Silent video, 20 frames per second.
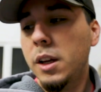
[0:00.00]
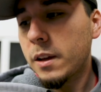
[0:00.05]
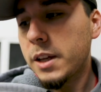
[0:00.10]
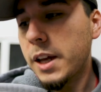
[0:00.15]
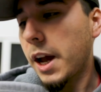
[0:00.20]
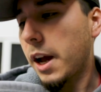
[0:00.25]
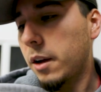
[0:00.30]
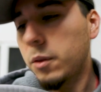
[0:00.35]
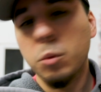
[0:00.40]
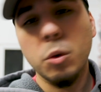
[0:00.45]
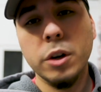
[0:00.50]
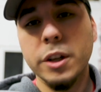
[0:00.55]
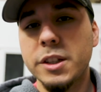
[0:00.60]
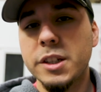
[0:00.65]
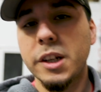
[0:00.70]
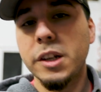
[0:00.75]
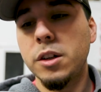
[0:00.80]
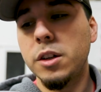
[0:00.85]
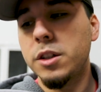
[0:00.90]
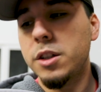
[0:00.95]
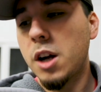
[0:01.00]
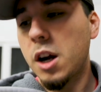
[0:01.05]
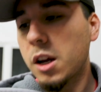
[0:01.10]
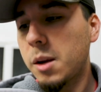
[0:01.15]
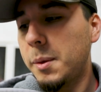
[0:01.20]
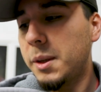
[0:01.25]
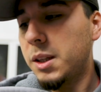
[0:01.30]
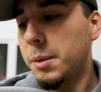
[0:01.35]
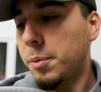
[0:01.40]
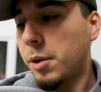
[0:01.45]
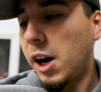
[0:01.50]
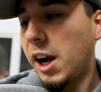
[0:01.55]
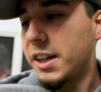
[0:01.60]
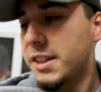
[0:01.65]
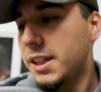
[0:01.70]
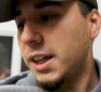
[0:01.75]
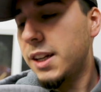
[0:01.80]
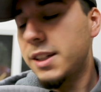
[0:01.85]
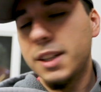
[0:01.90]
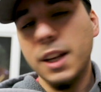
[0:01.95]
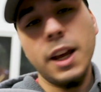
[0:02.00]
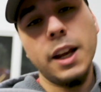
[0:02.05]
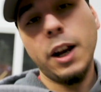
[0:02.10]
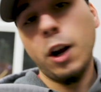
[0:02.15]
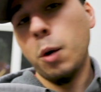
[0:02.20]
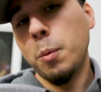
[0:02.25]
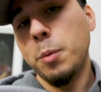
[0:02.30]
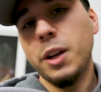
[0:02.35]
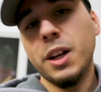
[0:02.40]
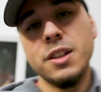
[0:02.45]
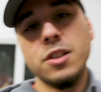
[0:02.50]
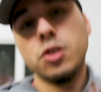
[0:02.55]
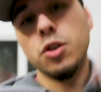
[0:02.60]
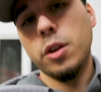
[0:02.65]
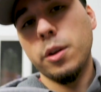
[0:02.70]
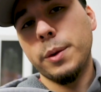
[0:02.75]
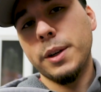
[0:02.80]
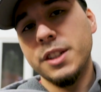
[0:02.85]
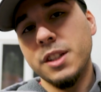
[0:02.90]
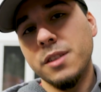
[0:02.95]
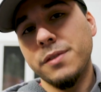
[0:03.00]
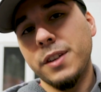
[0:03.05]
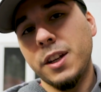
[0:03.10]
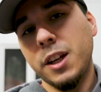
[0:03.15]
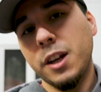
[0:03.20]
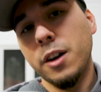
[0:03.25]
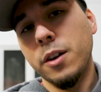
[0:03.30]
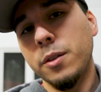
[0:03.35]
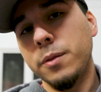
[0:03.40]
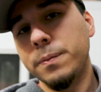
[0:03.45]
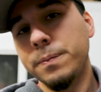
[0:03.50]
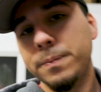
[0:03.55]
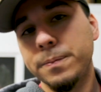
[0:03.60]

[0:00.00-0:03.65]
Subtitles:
Yeah, we'll continue to document the process, and I hope you guys enjoy the rest of the video.